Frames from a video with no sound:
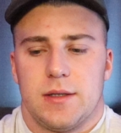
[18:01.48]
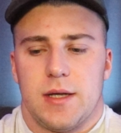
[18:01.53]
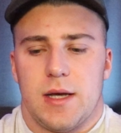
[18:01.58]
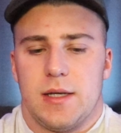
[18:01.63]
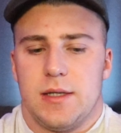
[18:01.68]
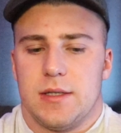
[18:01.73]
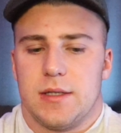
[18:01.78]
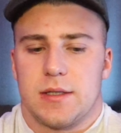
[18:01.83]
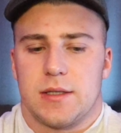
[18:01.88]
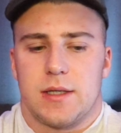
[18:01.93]

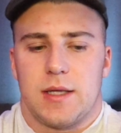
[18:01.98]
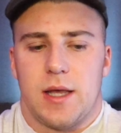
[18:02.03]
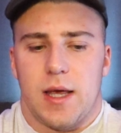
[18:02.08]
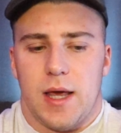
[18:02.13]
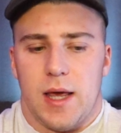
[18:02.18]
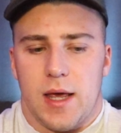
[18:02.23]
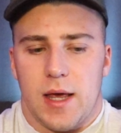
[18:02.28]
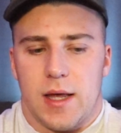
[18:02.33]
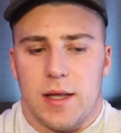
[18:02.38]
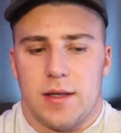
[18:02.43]
They just
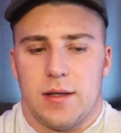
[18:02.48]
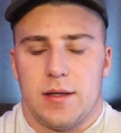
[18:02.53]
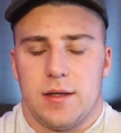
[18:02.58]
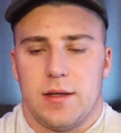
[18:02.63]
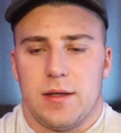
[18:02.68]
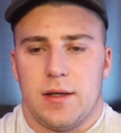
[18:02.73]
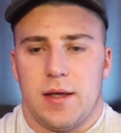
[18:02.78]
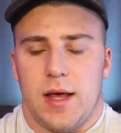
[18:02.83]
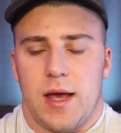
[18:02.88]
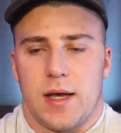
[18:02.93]

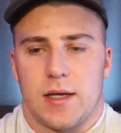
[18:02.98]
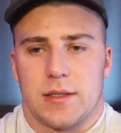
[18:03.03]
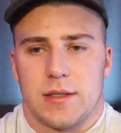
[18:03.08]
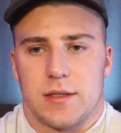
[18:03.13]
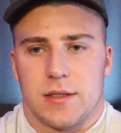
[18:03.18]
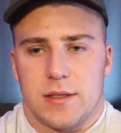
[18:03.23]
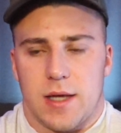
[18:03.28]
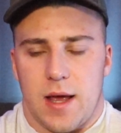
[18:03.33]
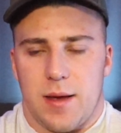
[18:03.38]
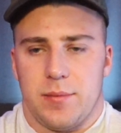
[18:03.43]
can't
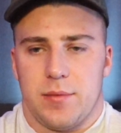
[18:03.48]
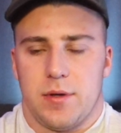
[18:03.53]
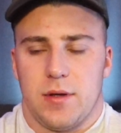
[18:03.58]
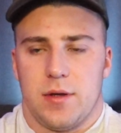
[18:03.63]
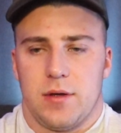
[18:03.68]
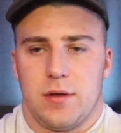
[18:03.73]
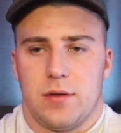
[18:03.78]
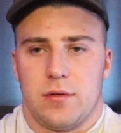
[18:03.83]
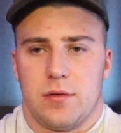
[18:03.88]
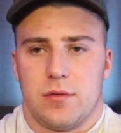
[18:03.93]
accept
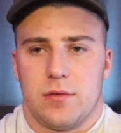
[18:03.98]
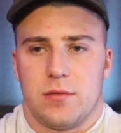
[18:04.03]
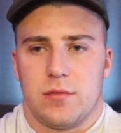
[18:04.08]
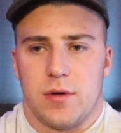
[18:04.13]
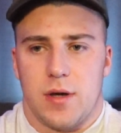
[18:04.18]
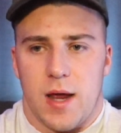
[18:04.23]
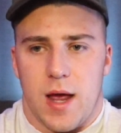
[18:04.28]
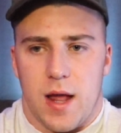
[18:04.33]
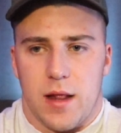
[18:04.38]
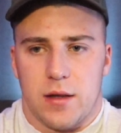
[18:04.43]

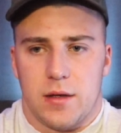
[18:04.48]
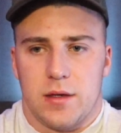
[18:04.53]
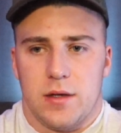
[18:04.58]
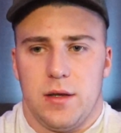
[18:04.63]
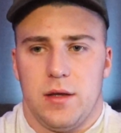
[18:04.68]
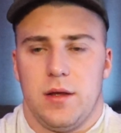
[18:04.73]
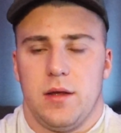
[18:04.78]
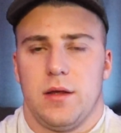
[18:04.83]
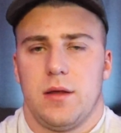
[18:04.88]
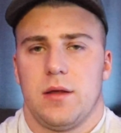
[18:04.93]

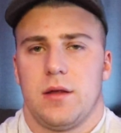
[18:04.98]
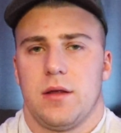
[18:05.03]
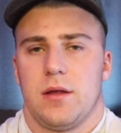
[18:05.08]
reality.